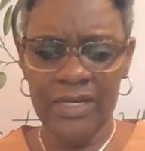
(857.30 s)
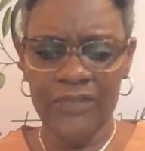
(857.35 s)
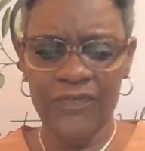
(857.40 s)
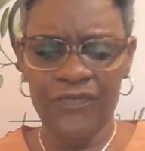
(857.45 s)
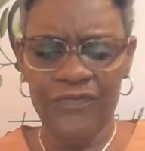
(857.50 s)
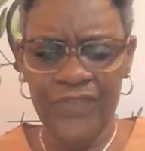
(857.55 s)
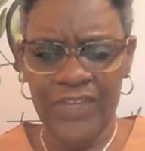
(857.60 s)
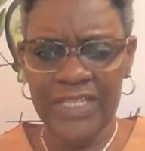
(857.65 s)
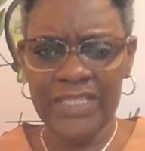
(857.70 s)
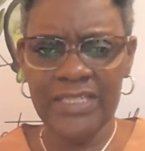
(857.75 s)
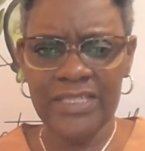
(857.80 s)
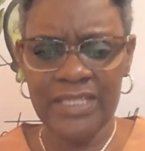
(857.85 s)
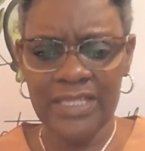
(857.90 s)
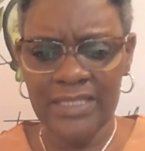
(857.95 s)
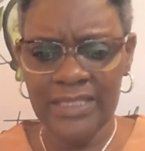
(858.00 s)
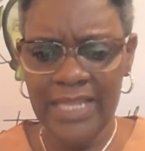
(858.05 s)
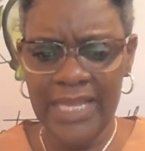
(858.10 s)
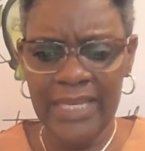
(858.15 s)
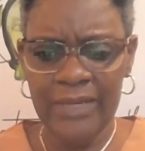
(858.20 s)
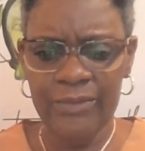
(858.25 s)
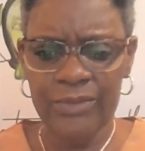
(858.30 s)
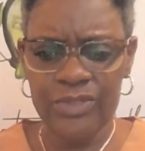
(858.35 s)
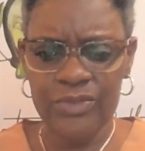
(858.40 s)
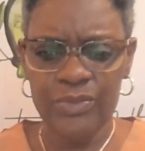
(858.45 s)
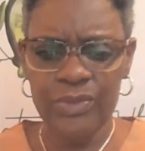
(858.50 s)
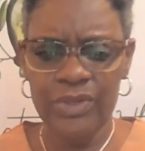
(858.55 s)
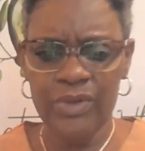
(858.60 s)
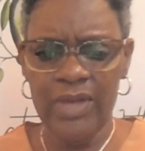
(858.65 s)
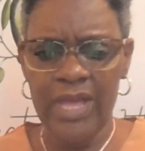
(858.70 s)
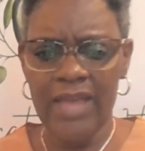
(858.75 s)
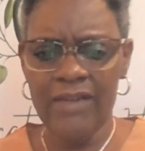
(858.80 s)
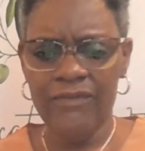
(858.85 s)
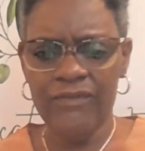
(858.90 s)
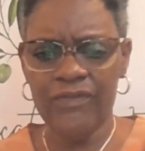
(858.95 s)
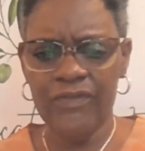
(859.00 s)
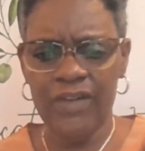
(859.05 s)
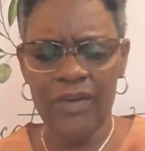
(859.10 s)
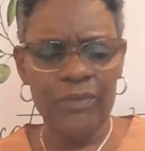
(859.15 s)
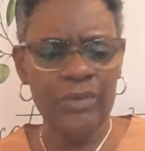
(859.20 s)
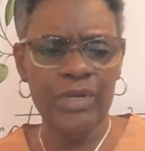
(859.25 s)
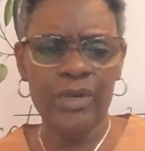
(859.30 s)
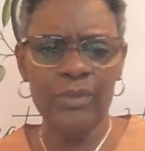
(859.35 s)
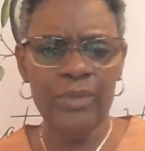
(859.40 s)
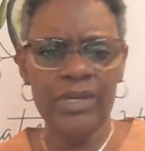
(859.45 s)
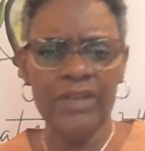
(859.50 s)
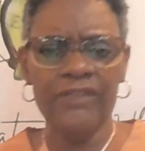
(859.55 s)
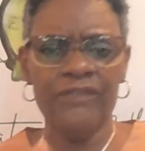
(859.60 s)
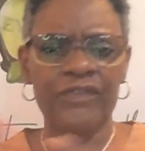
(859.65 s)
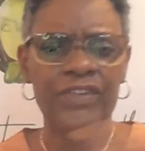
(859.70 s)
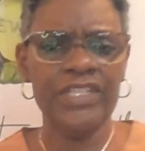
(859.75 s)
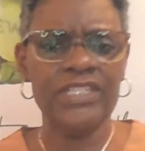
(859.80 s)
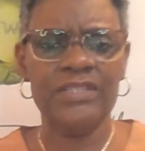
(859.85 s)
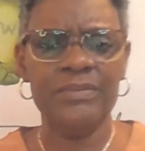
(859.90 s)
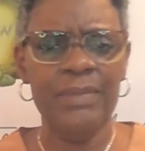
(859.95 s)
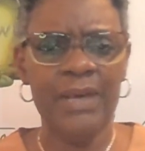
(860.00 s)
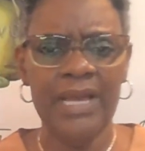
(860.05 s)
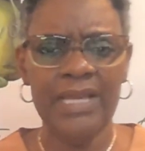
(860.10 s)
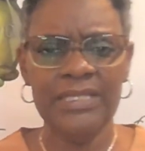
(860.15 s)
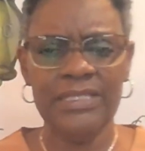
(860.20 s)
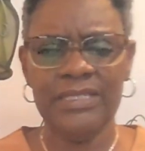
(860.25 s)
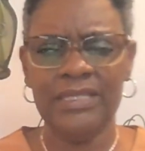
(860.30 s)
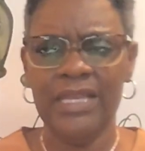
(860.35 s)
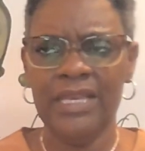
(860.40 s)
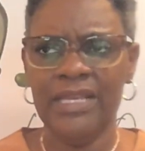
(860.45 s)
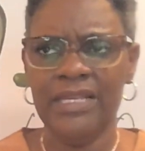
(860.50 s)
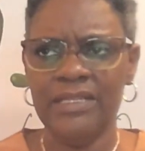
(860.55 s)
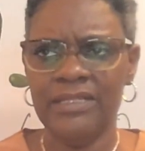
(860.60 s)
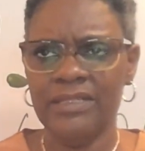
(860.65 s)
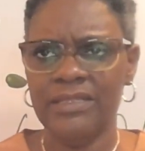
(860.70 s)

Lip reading: Fixed language. We don't want a fixed mindset.